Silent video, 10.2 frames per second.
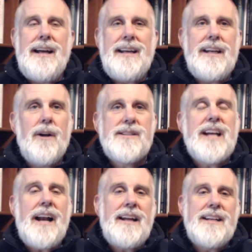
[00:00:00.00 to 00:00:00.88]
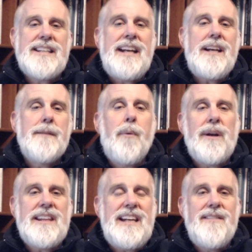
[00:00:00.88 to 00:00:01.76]
You know, it's getting to the
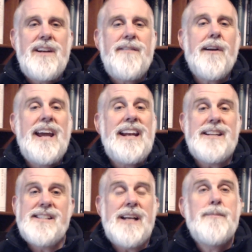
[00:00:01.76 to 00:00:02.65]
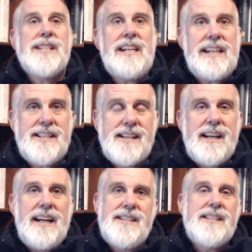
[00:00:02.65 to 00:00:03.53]
point that even if you're getting the subsidies,
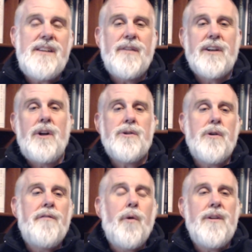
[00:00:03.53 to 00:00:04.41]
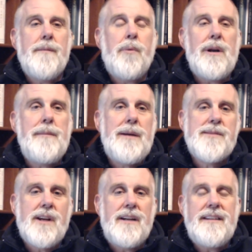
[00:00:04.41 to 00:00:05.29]
it's difficult to afford the
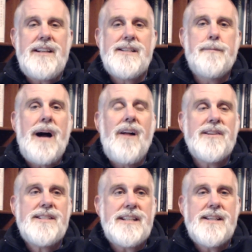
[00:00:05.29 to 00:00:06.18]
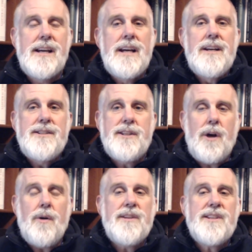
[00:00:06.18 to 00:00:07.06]
premiums on these policies.
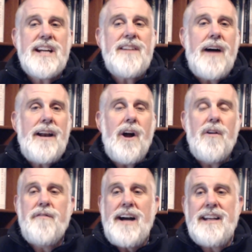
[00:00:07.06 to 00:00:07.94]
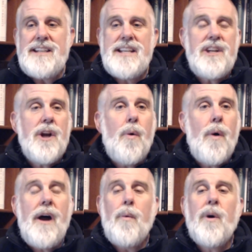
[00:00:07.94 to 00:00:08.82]
So the state of Idaho finally said, you know
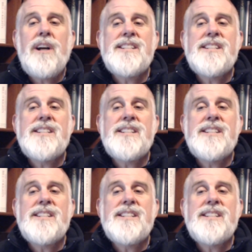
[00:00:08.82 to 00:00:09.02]
what, we're going